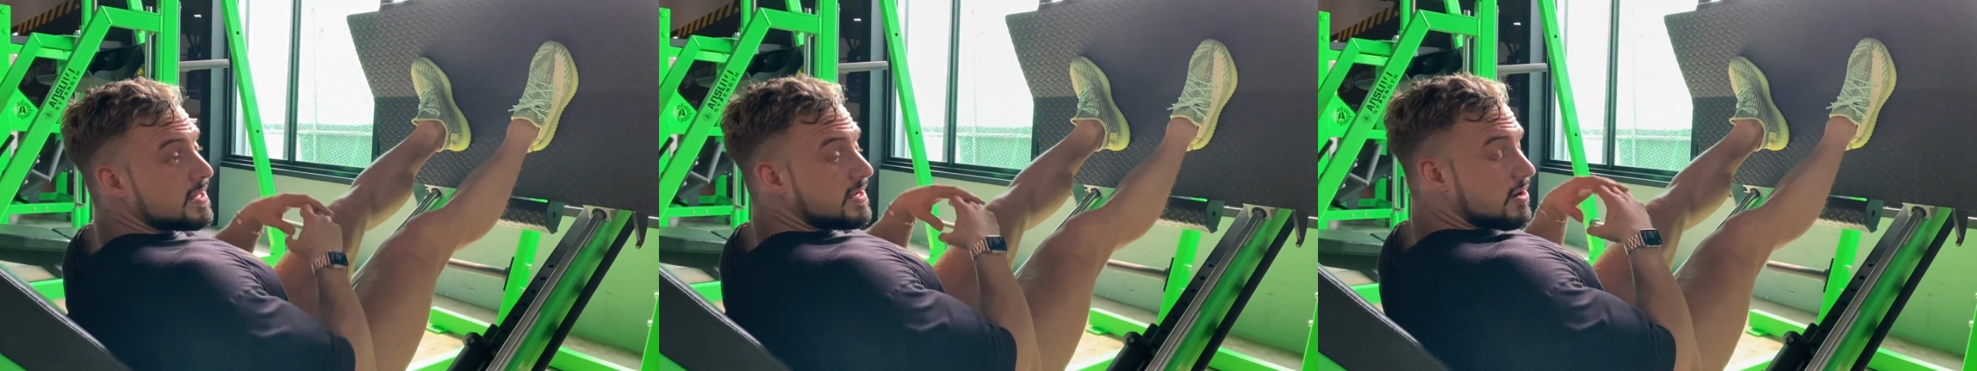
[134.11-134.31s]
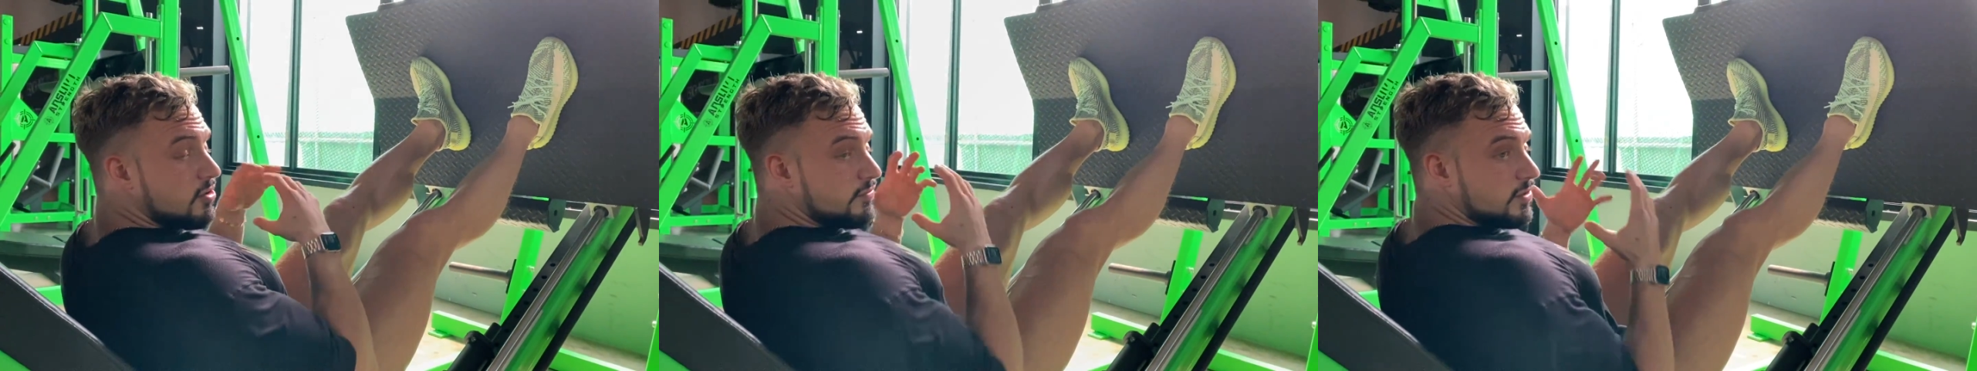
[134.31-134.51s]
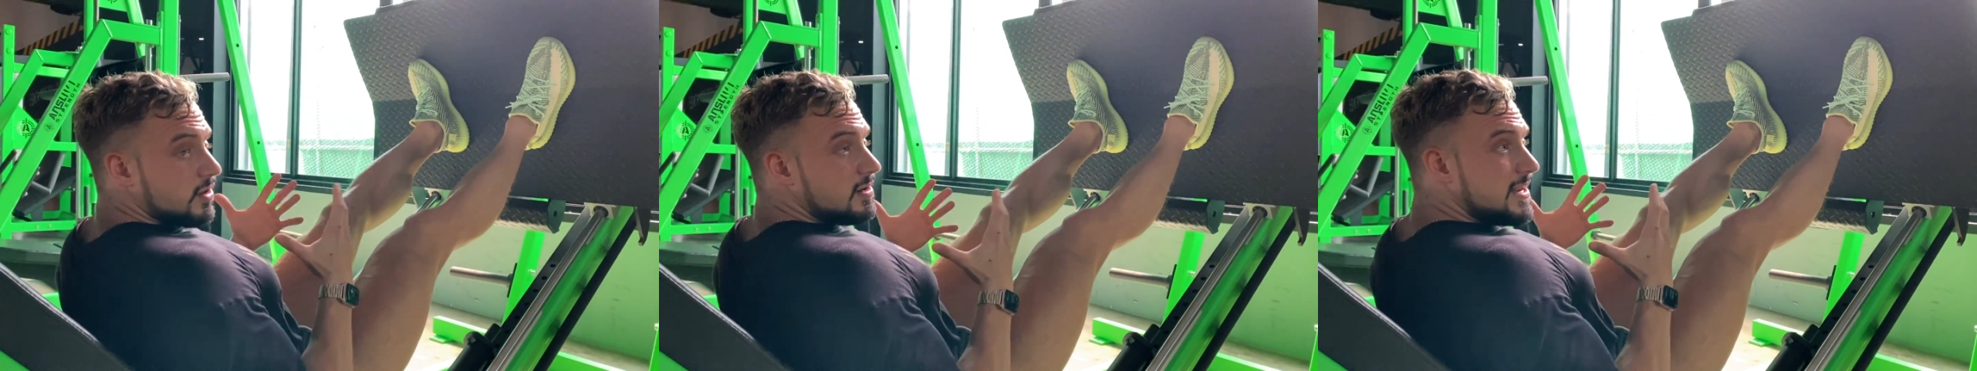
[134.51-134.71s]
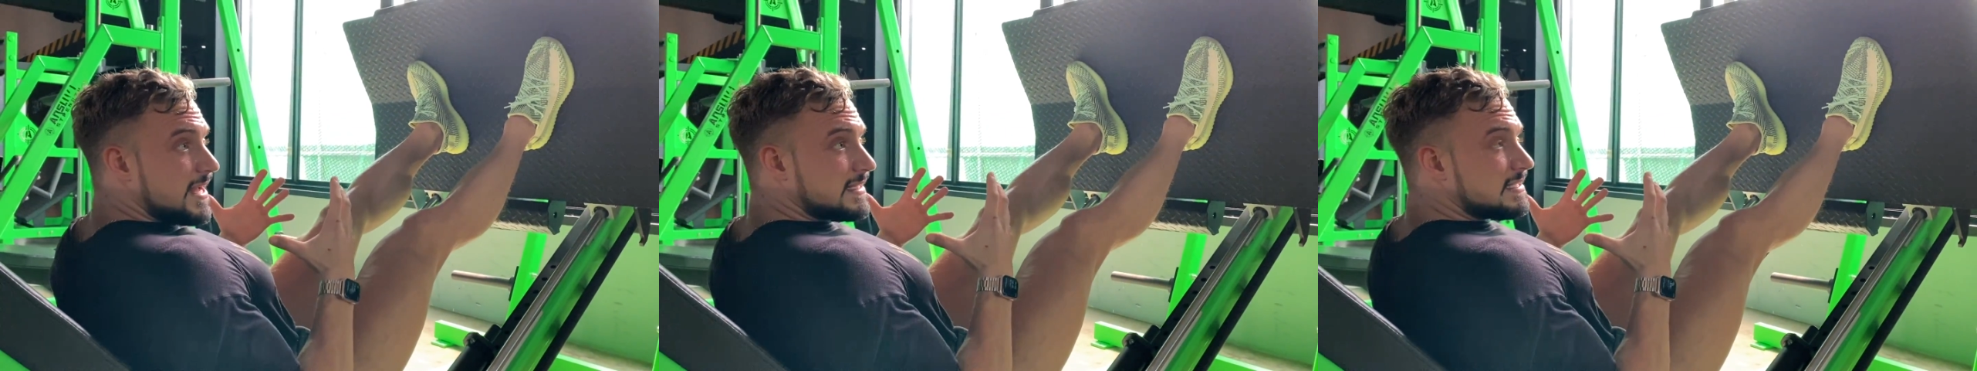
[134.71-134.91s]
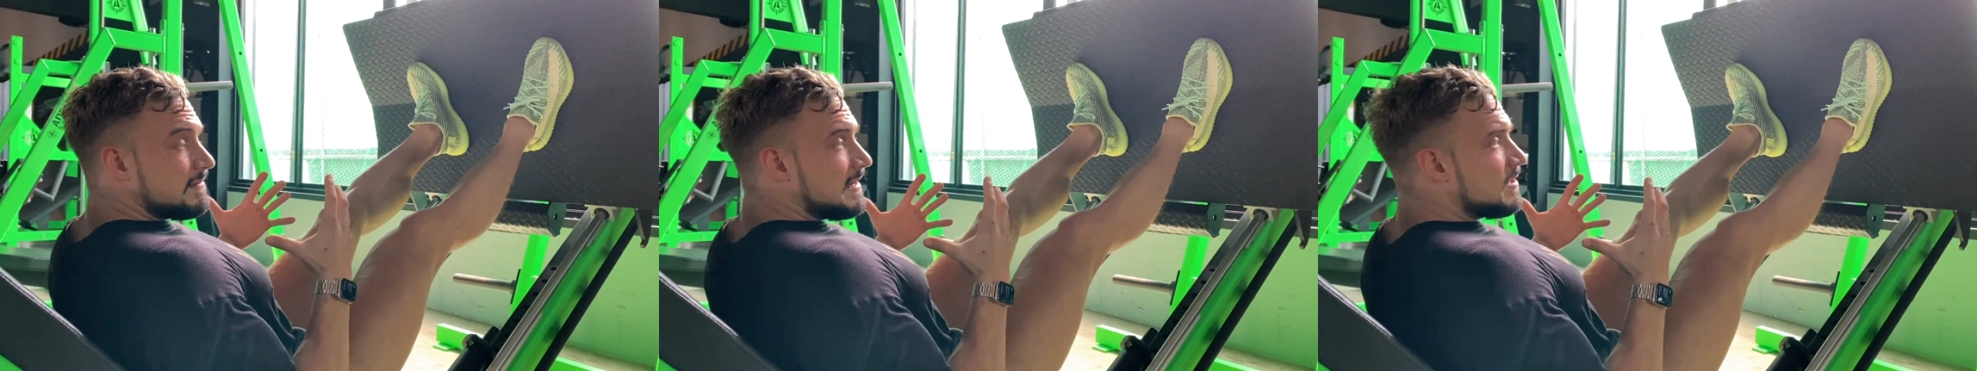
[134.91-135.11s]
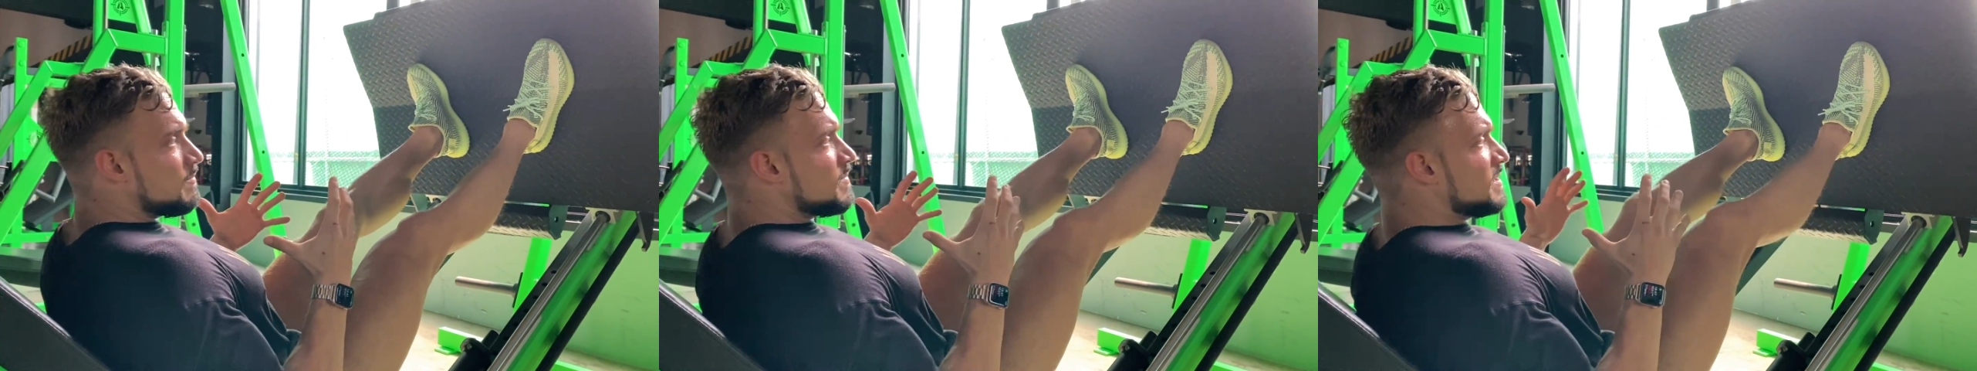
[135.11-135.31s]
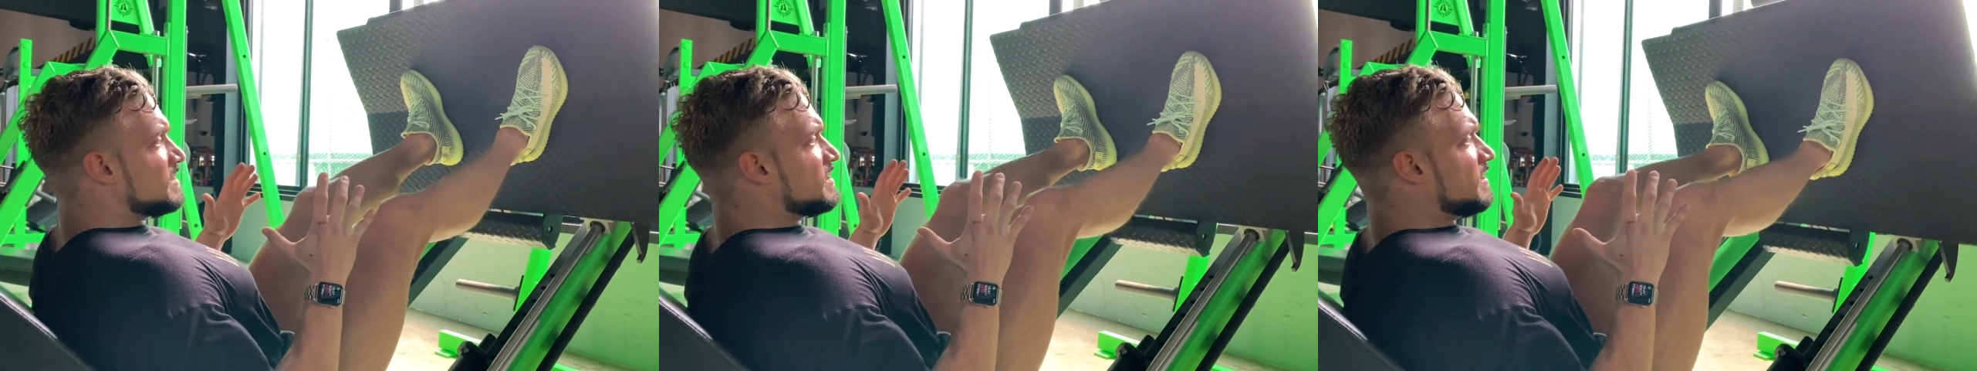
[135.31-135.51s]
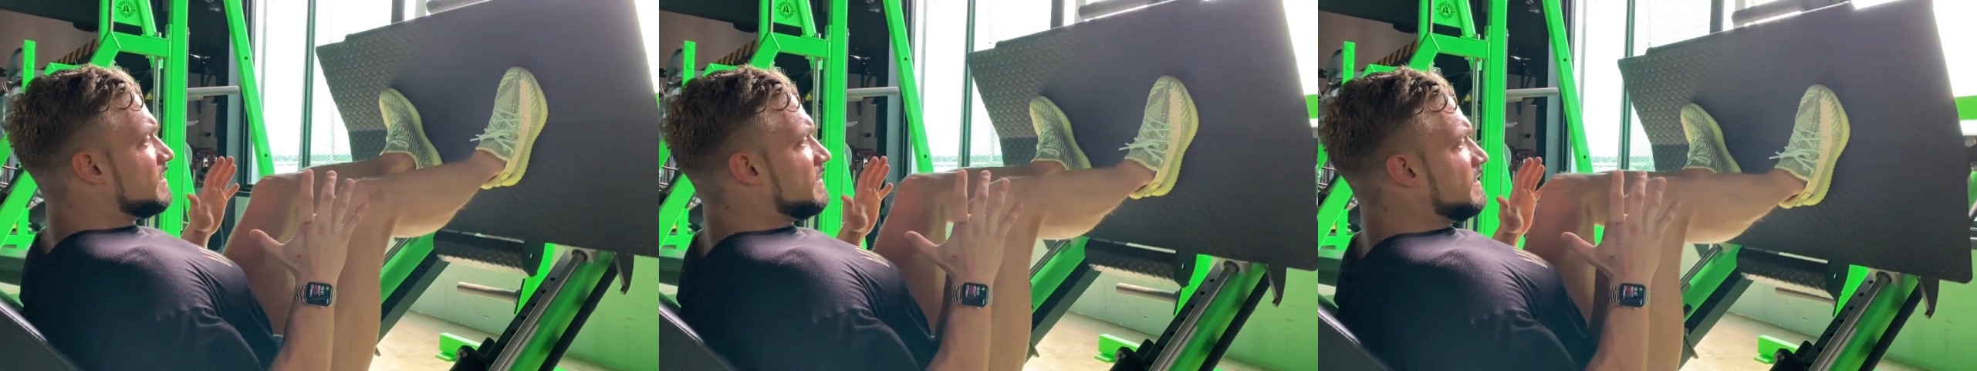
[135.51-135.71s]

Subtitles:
overall leg development,